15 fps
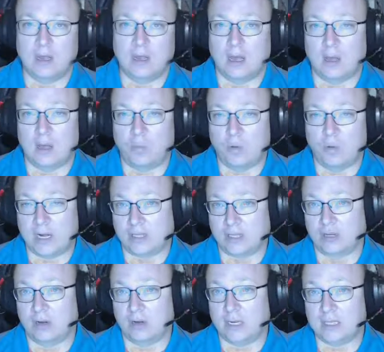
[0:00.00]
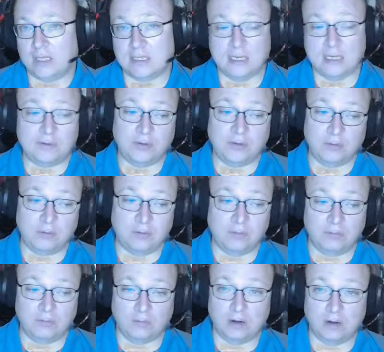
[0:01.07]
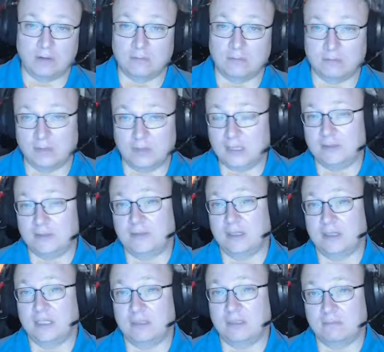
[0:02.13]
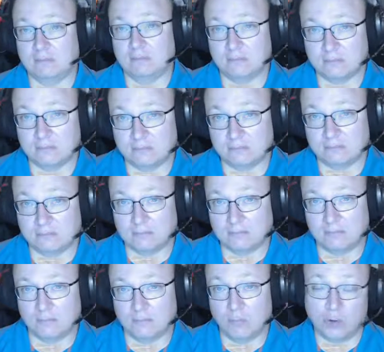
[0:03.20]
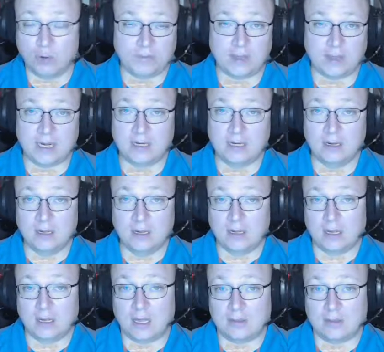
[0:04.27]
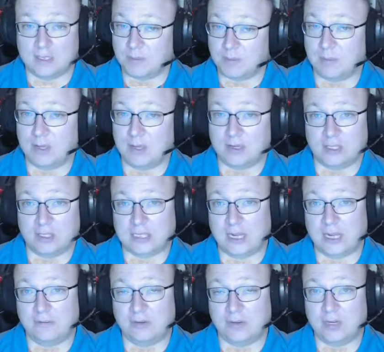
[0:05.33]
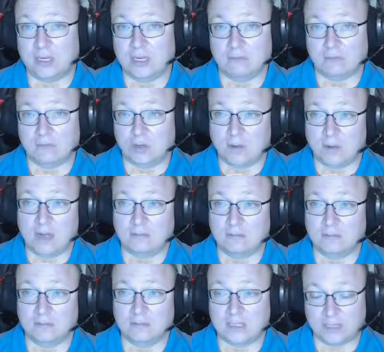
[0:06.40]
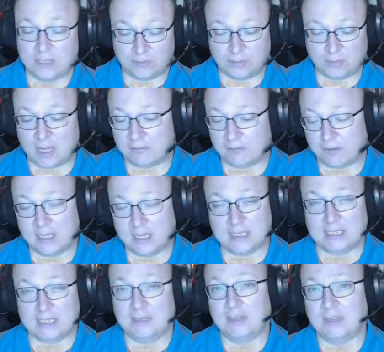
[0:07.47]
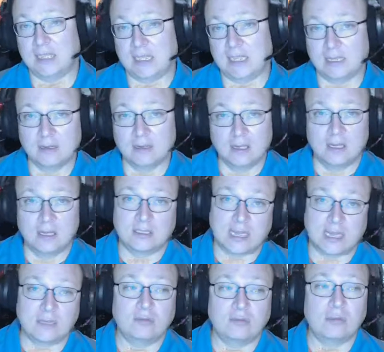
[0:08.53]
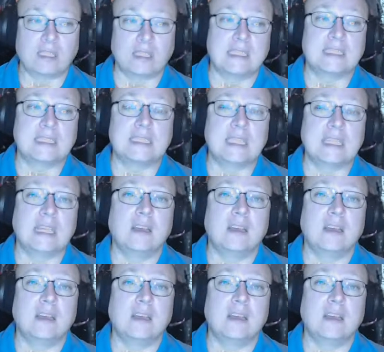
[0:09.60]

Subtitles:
what it targets, and if you are really feeling motivated, this might be a good time for you to go out and see if you can't find a CVE. Take a look and see